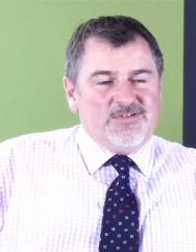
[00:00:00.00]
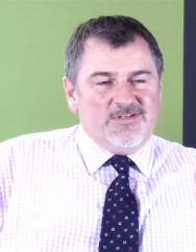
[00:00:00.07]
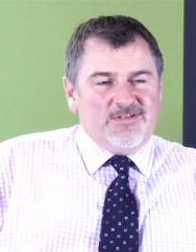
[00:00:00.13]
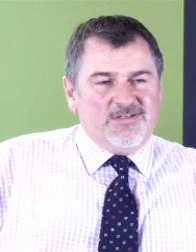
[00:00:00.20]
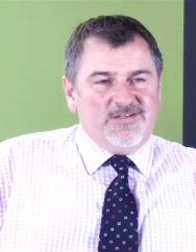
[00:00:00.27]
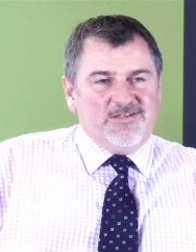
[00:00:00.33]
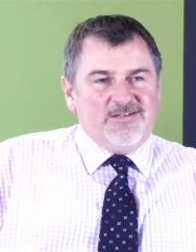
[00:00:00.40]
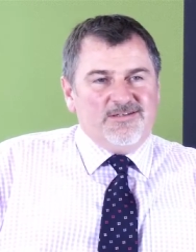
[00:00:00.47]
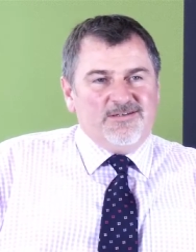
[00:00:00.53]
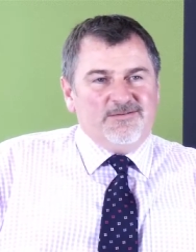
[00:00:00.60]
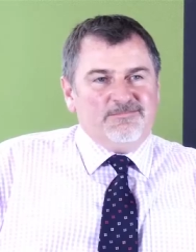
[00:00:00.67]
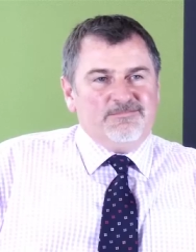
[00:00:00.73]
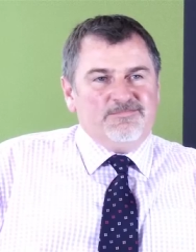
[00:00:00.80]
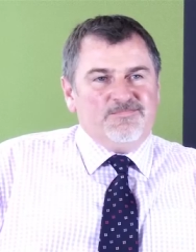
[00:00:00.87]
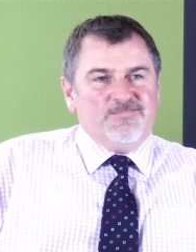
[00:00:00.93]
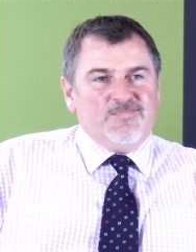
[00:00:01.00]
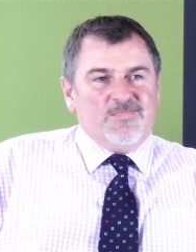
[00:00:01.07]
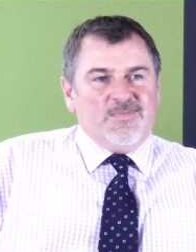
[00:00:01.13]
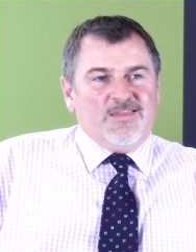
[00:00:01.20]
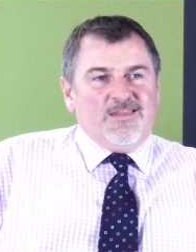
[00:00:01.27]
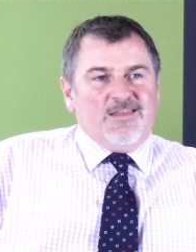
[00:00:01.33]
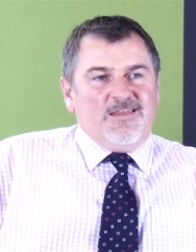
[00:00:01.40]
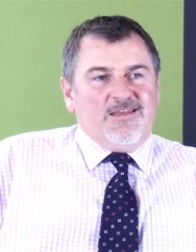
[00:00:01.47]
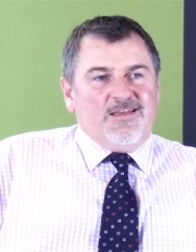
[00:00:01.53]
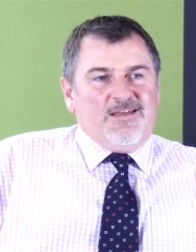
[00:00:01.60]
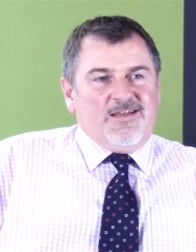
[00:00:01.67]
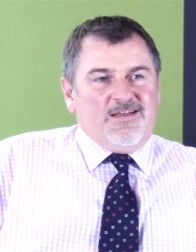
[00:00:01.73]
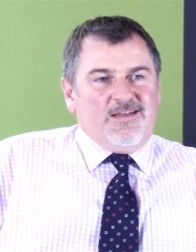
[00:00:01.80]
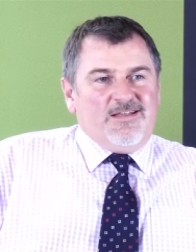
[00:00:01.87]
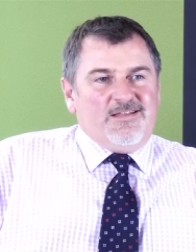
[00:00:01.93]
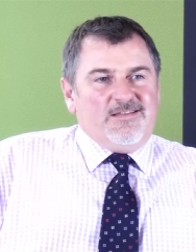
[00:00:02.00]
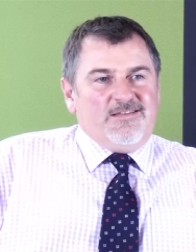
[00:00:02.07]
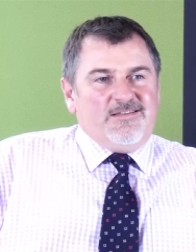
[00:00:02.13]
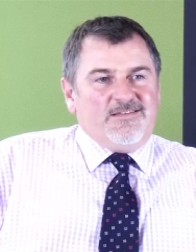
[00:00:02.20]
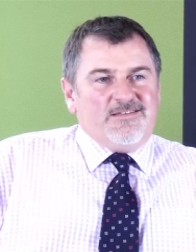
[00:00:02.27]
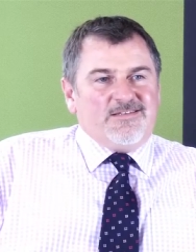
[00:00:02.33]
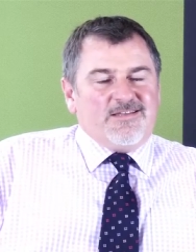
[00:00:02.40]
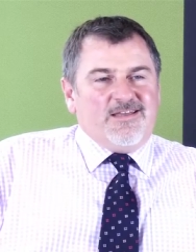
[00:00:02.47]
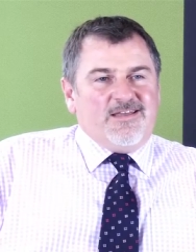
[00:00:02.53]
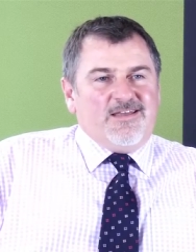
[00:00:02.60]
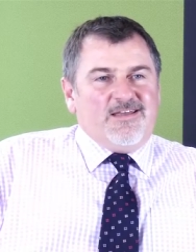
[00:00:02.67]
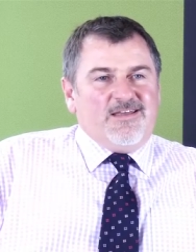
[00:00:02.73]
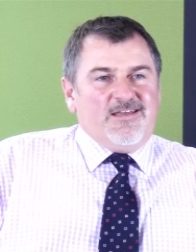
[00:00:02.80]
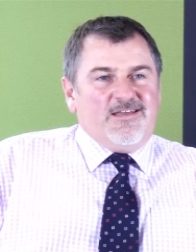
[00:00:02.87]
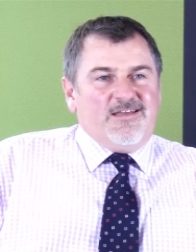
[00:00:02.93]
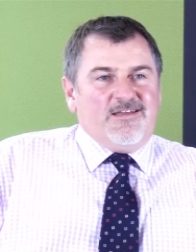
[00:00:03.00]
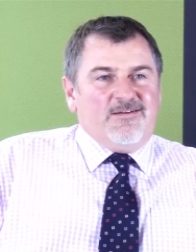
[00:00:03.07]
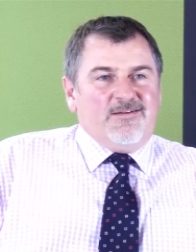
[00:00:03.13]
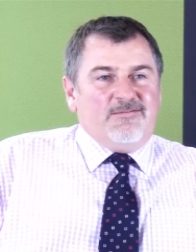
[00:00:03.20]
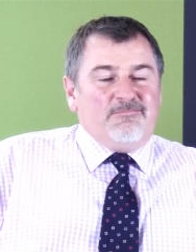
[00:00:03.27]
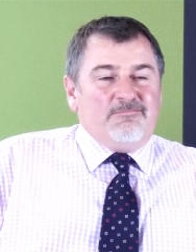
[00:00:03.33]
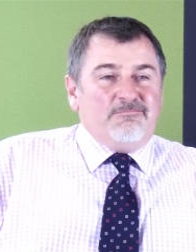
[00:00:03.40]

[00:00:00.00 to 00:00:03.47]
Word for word: Um, and uh,